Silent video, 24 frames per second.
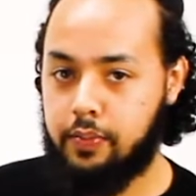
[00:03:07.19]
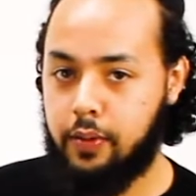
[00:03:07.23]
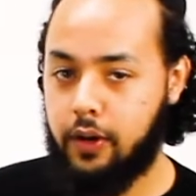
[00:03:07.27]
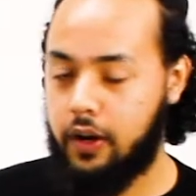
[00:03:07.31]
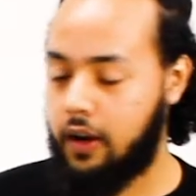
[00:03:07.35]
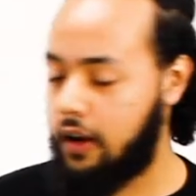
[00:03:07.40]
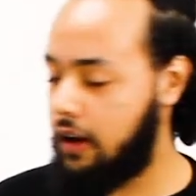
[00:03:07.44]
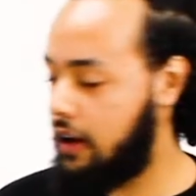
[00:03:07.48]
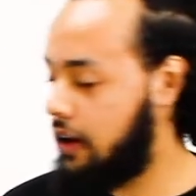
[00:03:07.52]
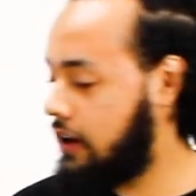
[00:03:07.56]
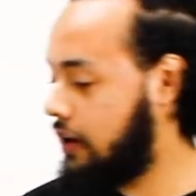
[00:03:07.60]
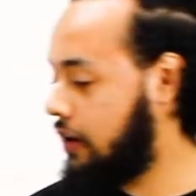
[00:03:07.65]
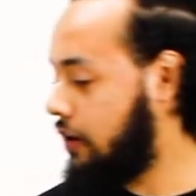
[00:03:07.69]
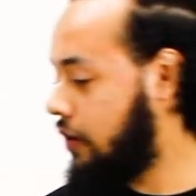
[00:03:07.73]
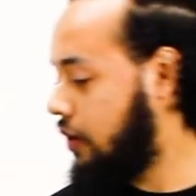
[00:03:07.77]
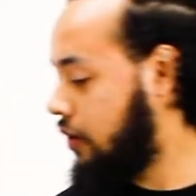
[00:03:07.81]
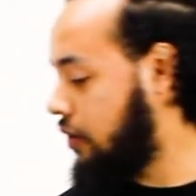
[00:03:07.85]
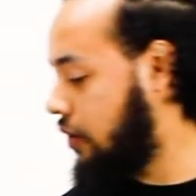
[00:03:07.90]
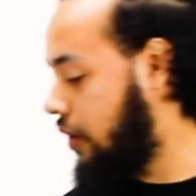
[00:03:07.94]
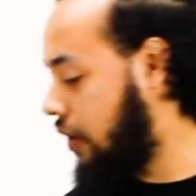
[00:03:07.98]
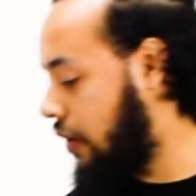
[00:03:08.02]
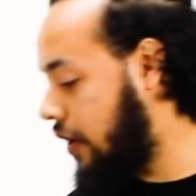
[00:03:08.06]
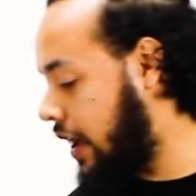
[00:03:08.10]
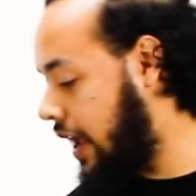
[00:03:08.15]
put on,
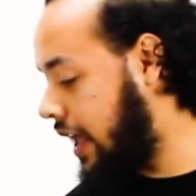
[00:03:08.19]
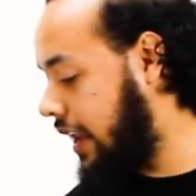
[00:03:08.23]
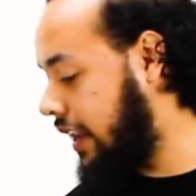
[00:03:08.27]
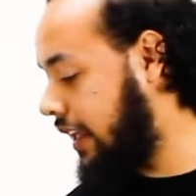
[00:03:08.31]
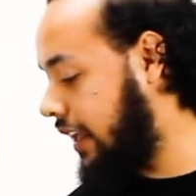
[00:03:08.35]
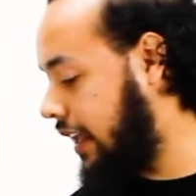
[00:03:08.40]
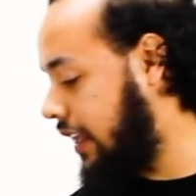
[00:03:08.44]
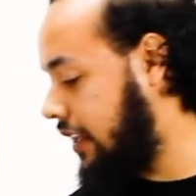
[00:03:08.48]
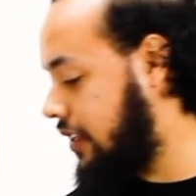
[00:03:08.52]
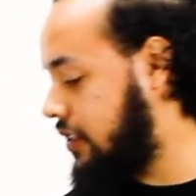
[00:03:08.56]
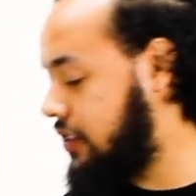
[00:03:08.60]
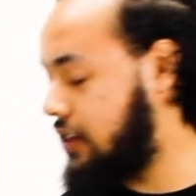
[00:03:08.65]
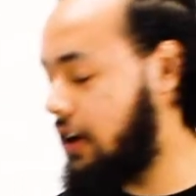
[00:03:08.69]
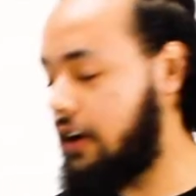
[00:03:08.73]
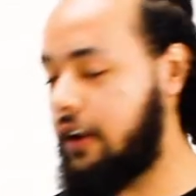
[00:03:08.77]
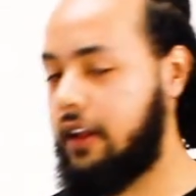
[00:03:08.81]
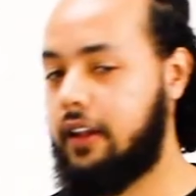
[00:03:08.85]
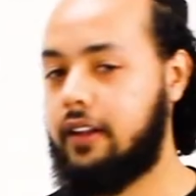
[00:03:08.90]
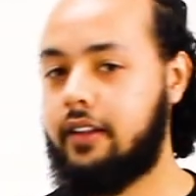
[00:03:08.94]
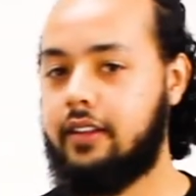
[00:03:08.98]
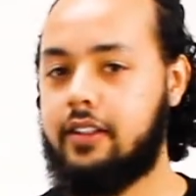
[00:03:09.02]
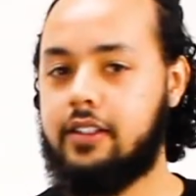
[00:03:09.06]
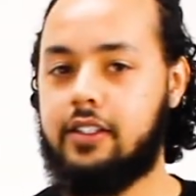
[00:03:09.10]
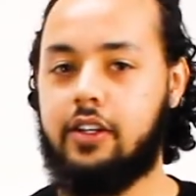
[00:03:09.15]
you go ahead and get it
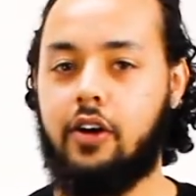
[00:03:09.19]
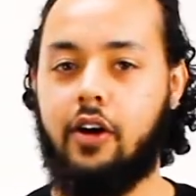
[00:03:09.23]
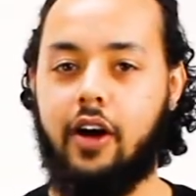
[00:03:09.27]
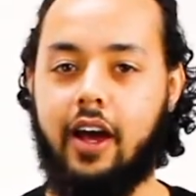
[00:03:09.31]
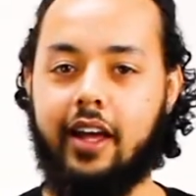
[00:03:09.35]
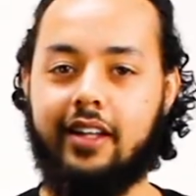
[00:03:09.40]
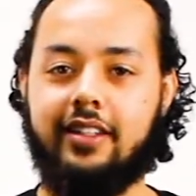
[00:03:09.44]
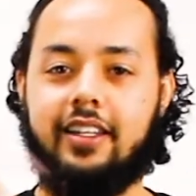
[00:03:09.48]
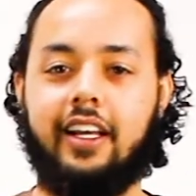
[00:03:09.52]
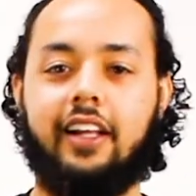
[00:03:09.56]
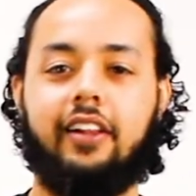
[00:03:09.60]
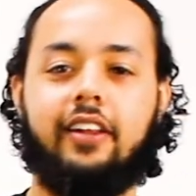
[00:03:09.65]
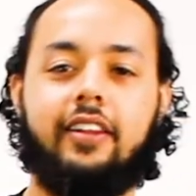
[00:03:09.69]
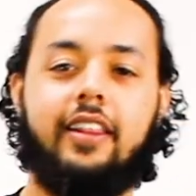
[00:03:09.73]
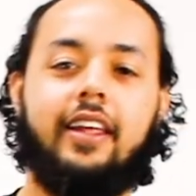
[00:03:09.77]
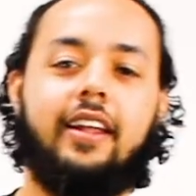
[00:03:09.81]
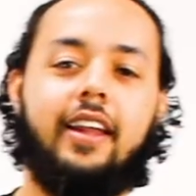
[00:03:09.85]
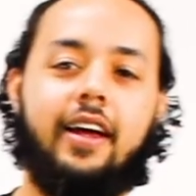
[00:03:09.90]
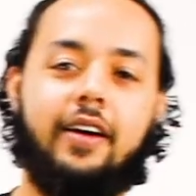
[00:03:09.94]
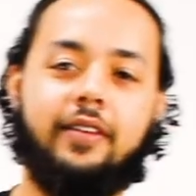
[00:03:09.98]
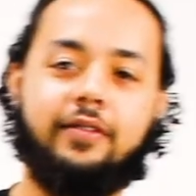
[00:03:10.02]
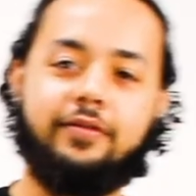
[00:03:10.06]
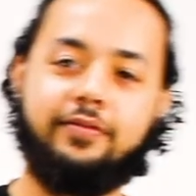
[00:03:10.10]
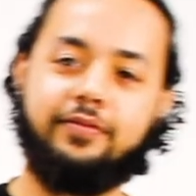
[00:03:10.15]
started. Let's go ahead and take a look
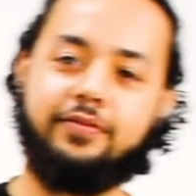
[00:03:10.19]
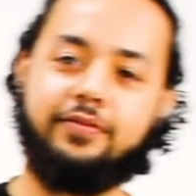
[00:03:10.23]
at that now.